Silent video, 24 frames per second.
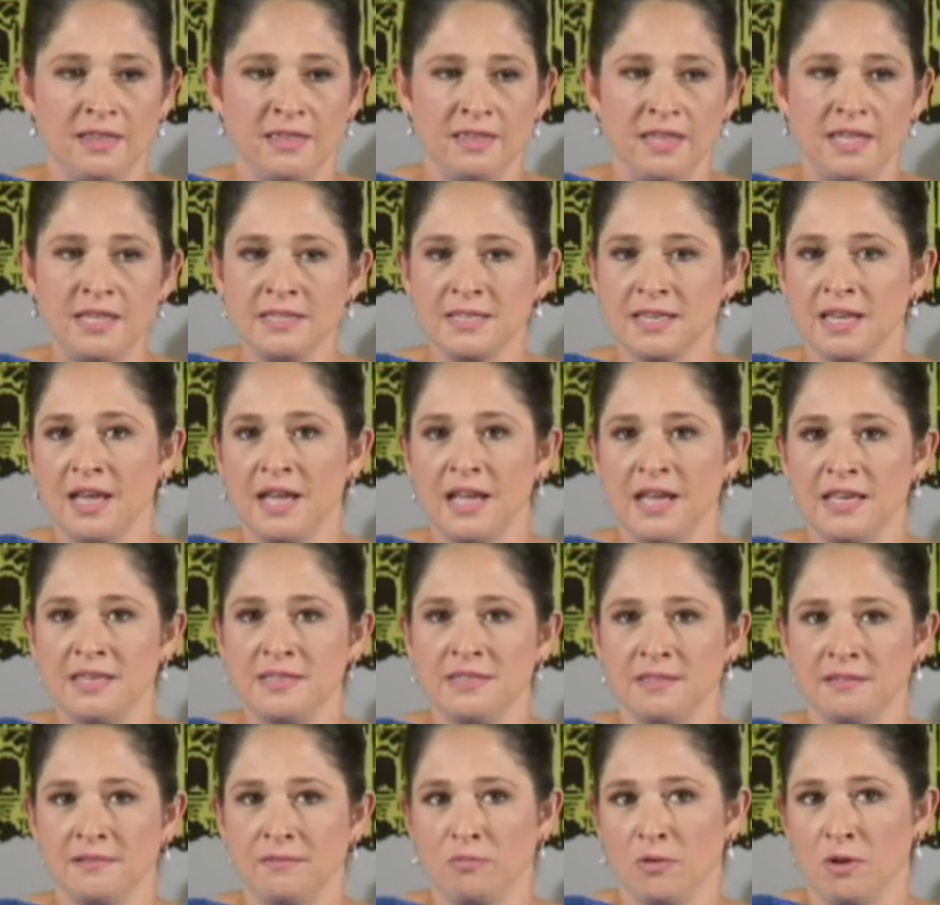these
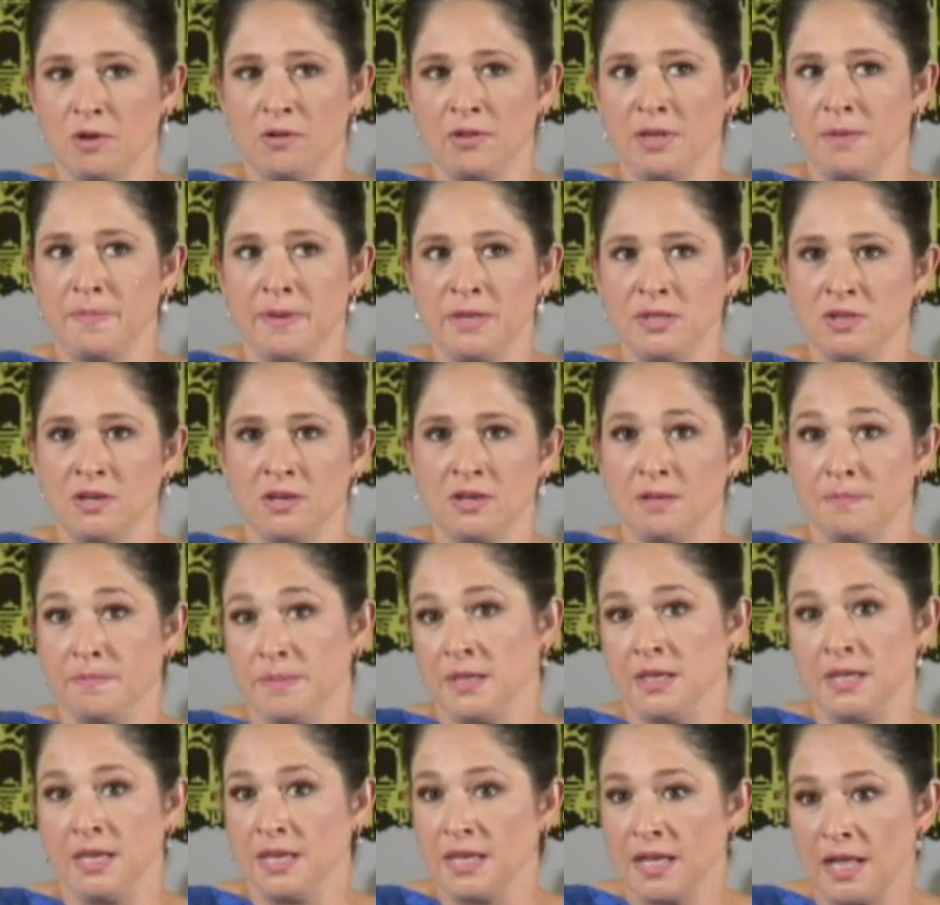guys were only budgeted a
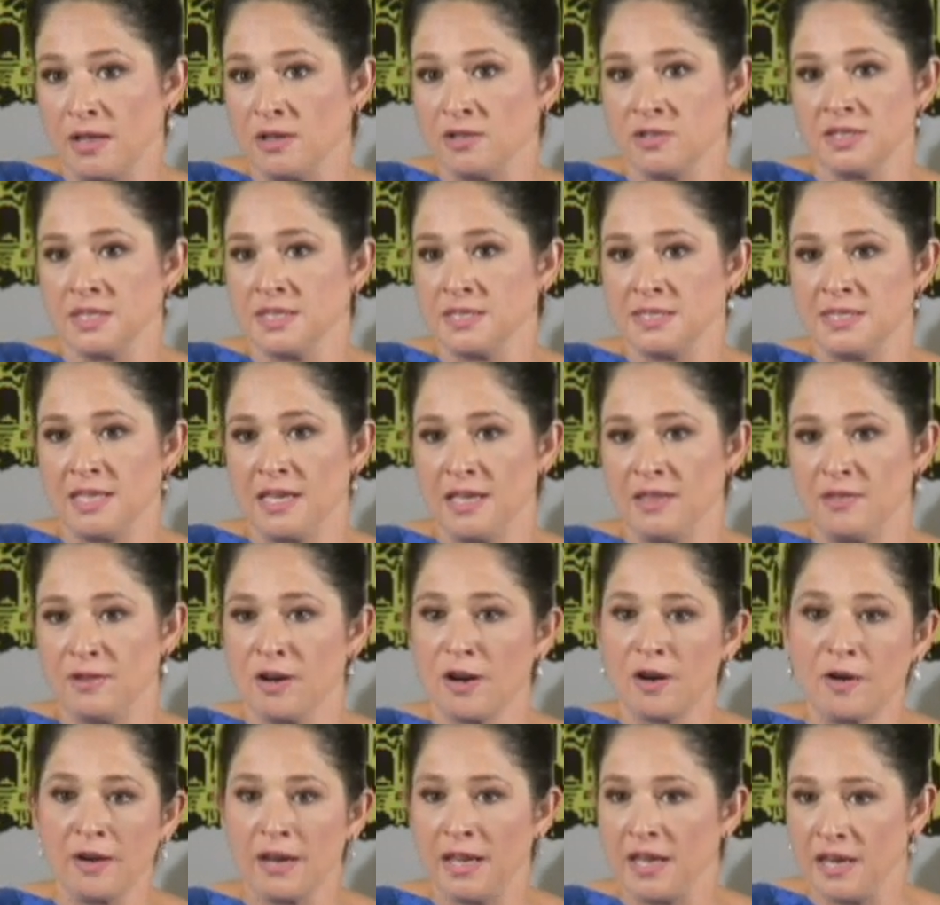billion dollars, let's say, and
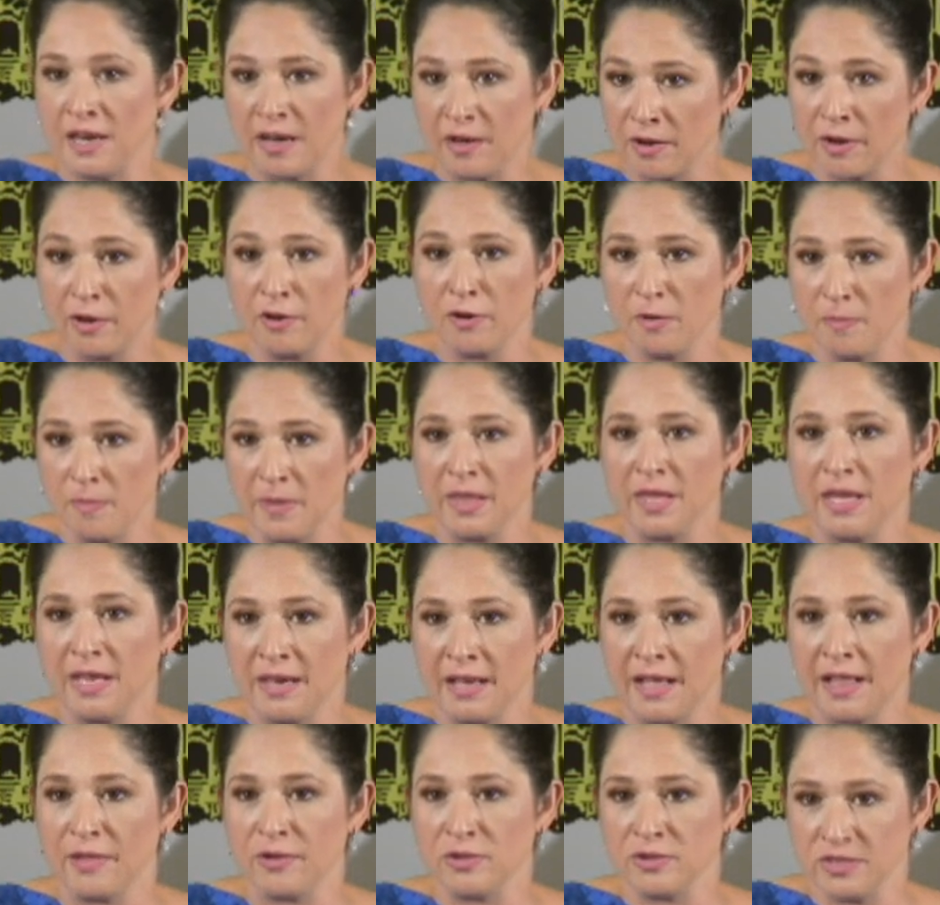they're already at $800
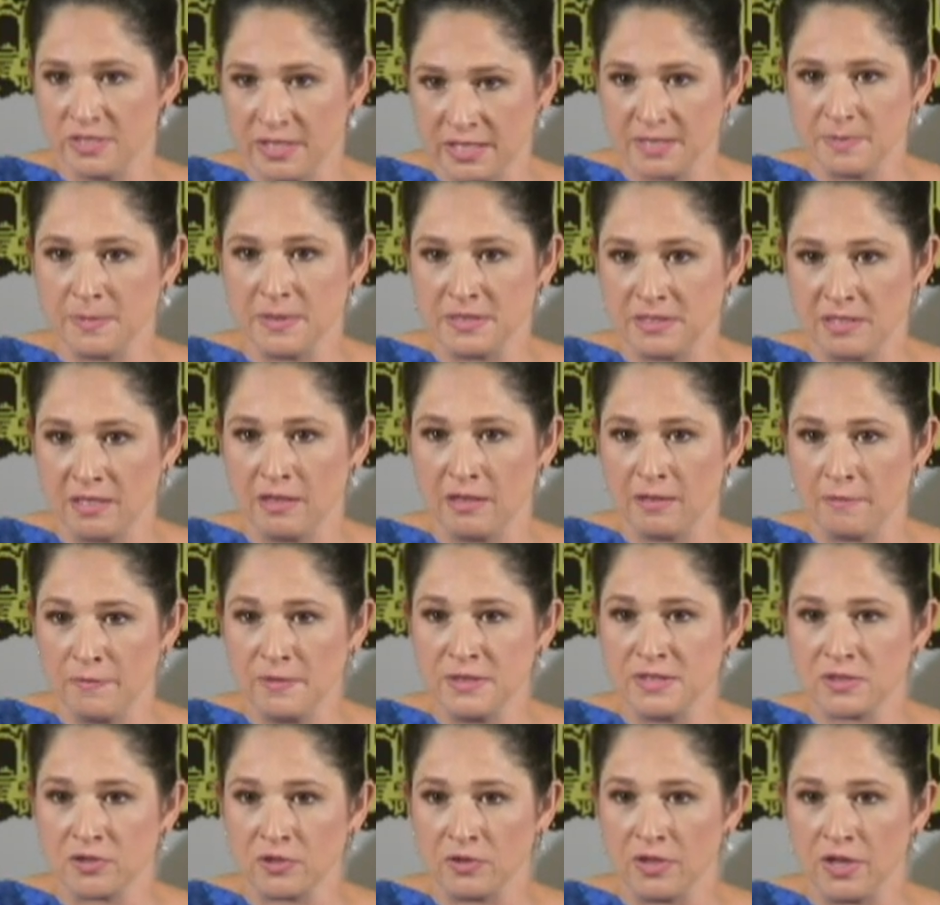million six months into the
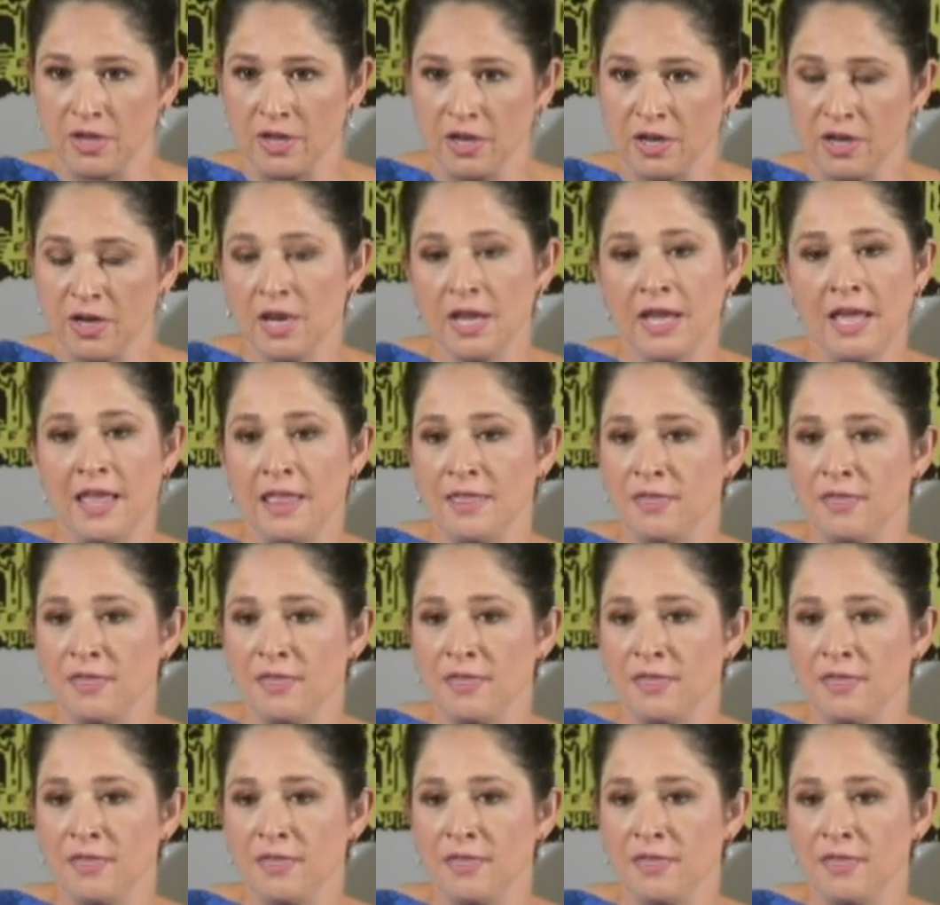fiscal year.